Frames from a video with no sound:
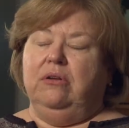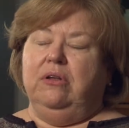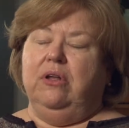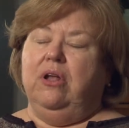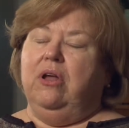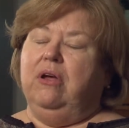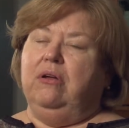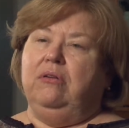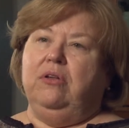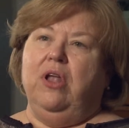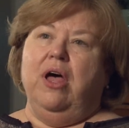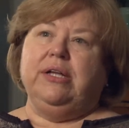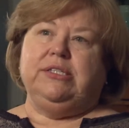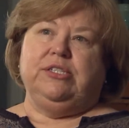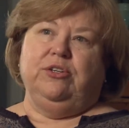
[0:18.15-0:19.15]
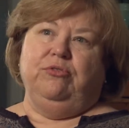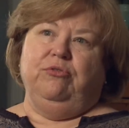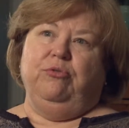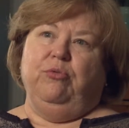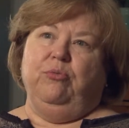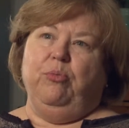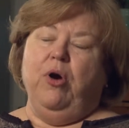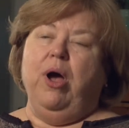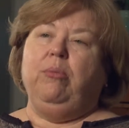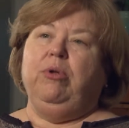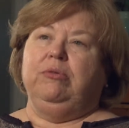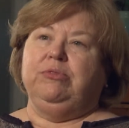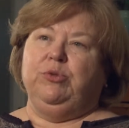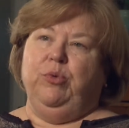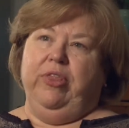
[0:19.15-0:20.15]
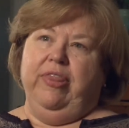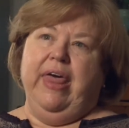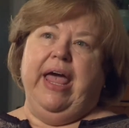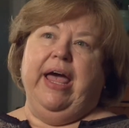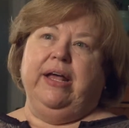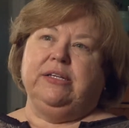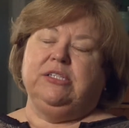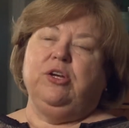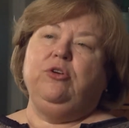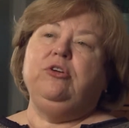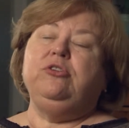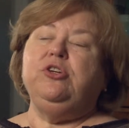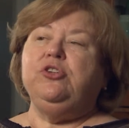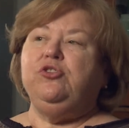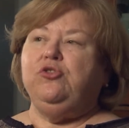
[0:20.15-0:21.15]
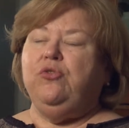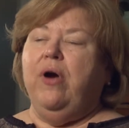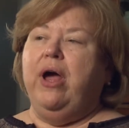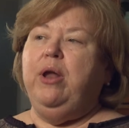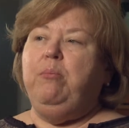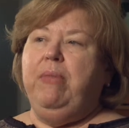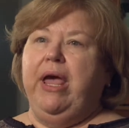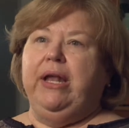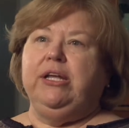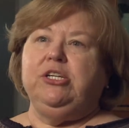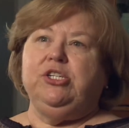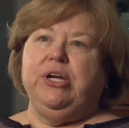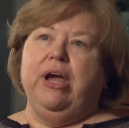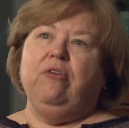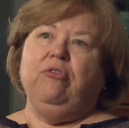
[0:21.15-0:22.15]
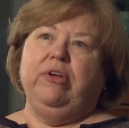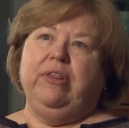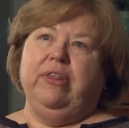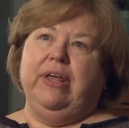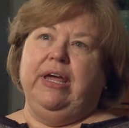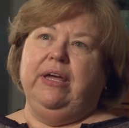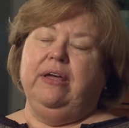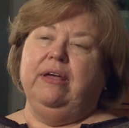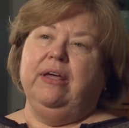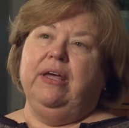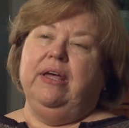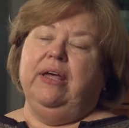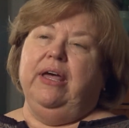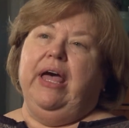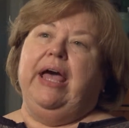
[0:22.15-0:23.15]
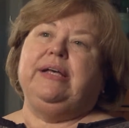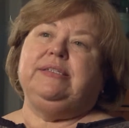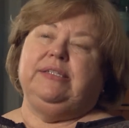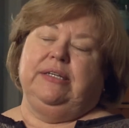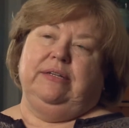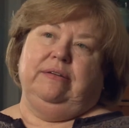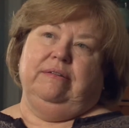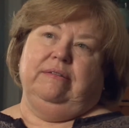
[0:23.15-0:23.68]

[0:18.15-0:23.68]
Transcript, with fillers: lots of problems with that. So you just try to manage everything as it,